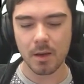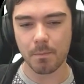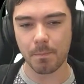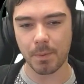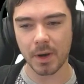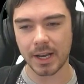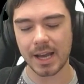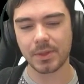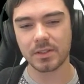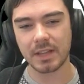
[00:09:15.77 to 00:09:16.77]
but
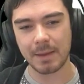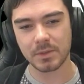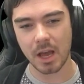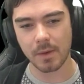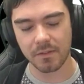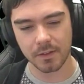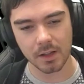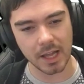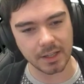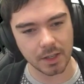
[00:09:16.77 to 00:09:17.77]
at the same time, I feel
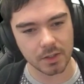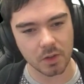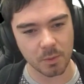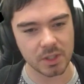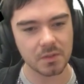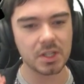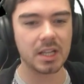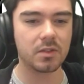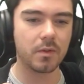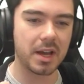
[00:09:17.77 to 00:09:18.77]
like so much of
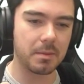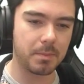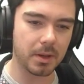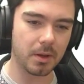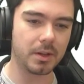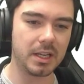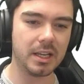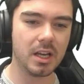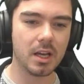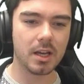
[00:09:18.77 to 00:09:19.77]
Chen's viability
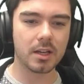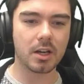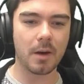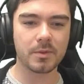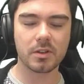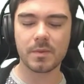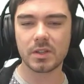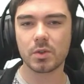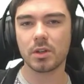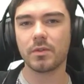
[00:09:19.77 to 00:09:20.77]
comes from this
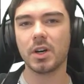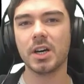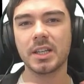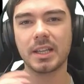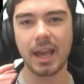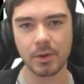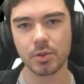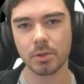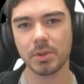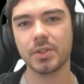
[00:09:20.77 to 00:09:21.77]
sort of
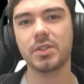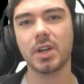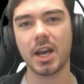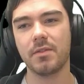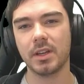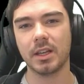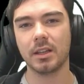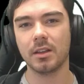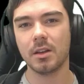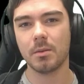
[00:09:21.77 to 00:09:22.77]
uncounterable diving
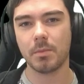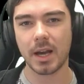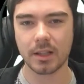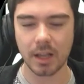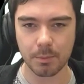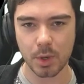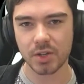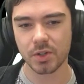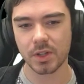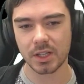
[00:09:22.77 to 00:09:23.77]
backline
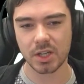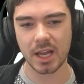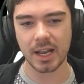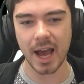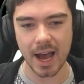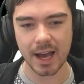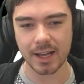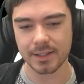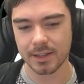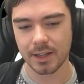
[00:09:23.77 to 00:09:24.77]
pressure that Chen
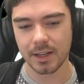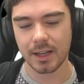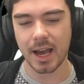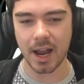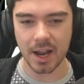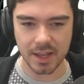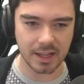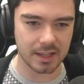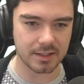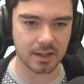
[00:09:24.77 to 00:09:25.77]
has, and I think
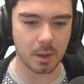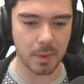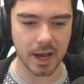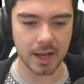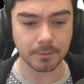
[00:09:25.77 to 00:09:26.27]
that's kind of bad.